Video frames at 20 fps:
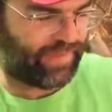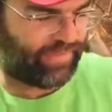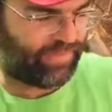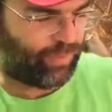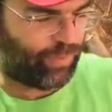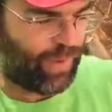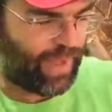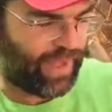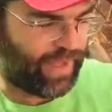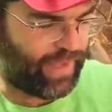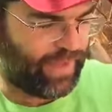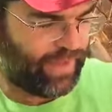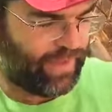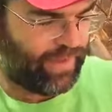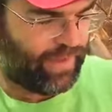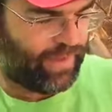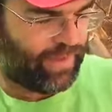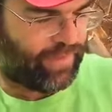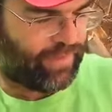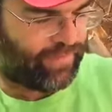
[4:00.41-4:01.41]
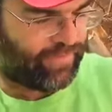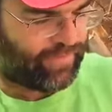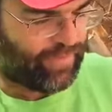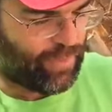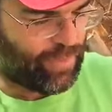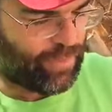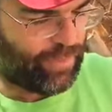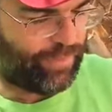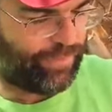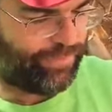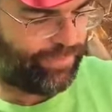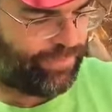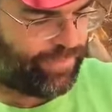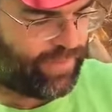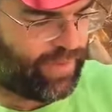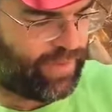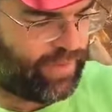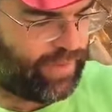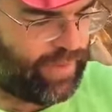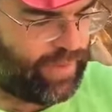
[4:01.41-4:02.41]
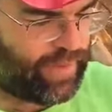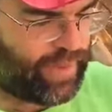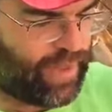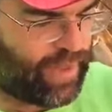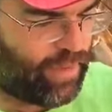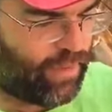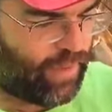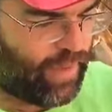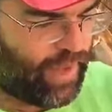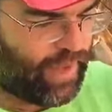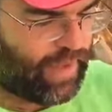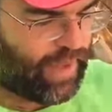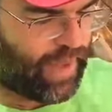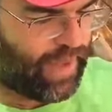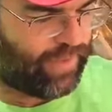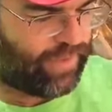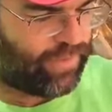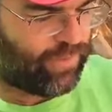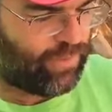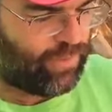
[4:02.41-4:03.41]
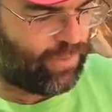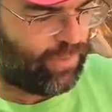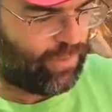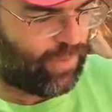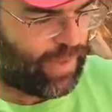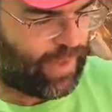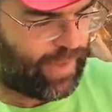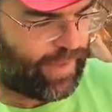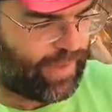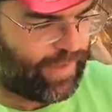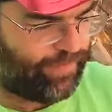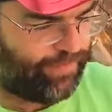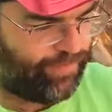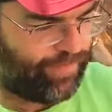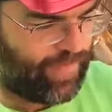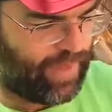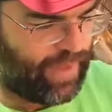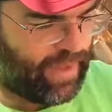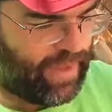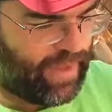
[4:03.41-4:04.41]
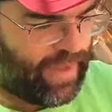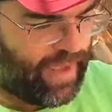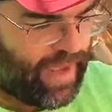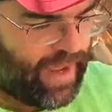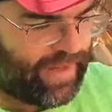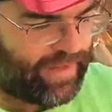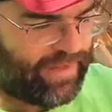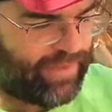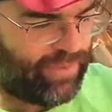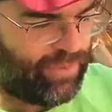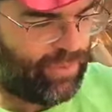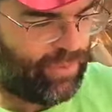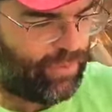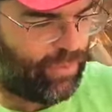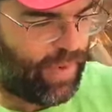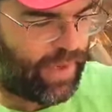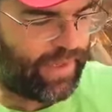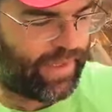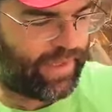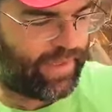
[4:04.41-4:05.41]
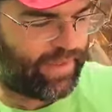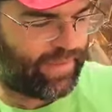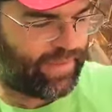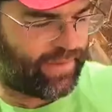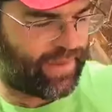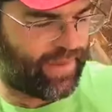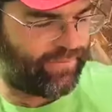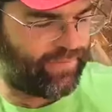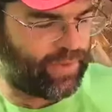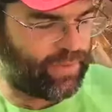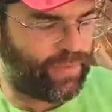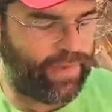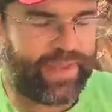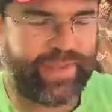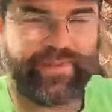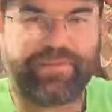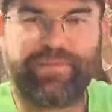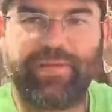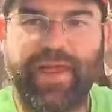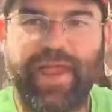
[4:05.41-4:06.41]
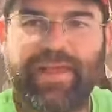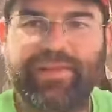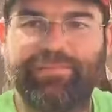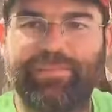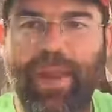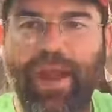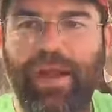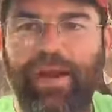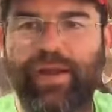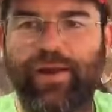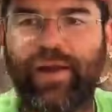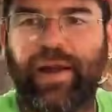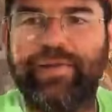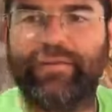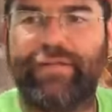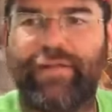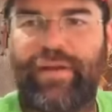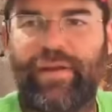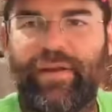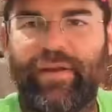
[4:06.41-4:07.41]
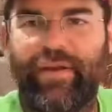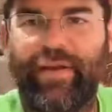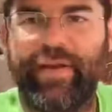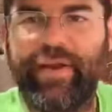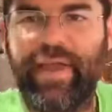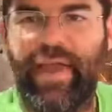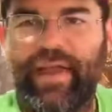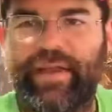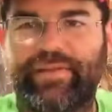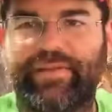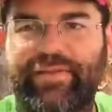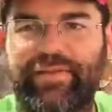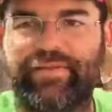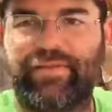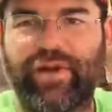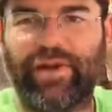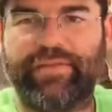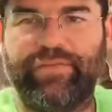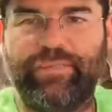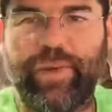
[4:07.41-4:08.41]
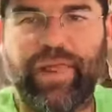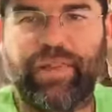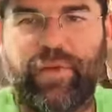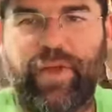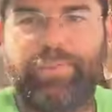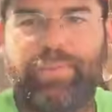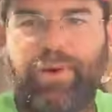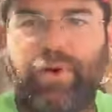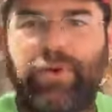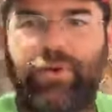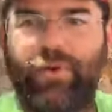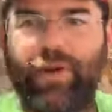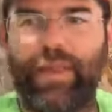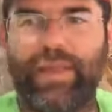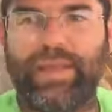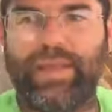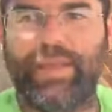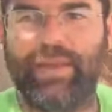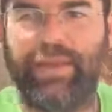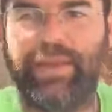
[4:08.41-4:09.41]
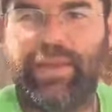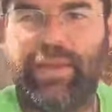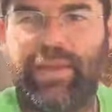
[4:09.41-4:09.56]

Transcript: this way? So there you go. I, I do, uh, I do want to give you his last paragraph here, and it's instructive. And by the way, Bill Clinton,